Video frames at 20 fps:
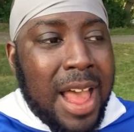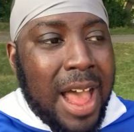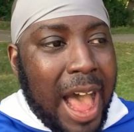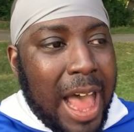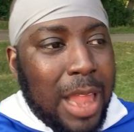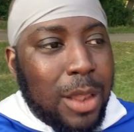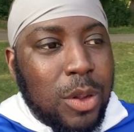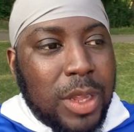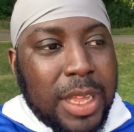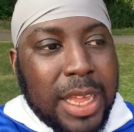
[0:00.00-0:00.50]
I
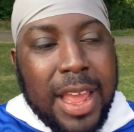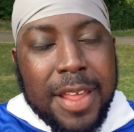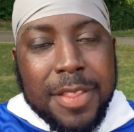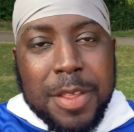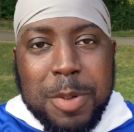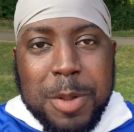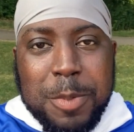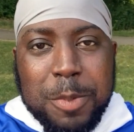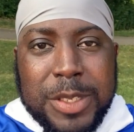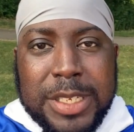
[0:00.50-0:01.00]
look at other
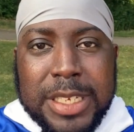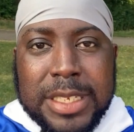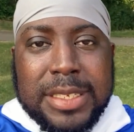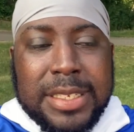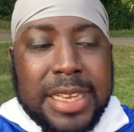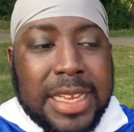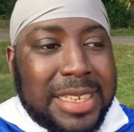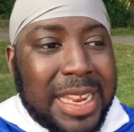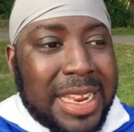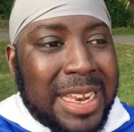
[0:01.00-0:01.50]
people's
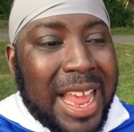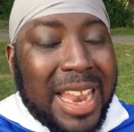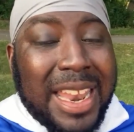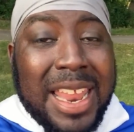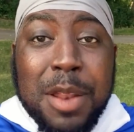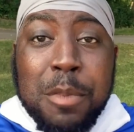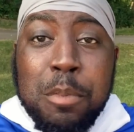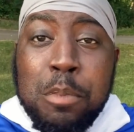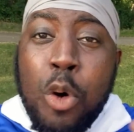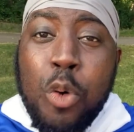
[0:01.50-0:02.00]
success and I
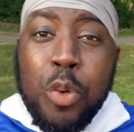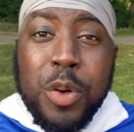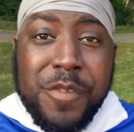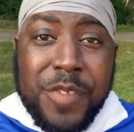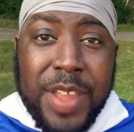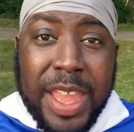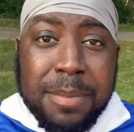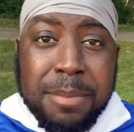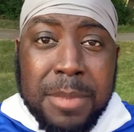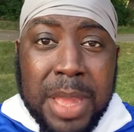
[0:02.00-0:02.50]
let it
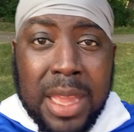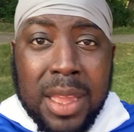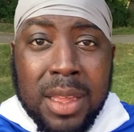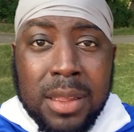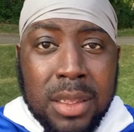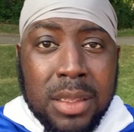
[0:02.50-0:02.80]
motivate me.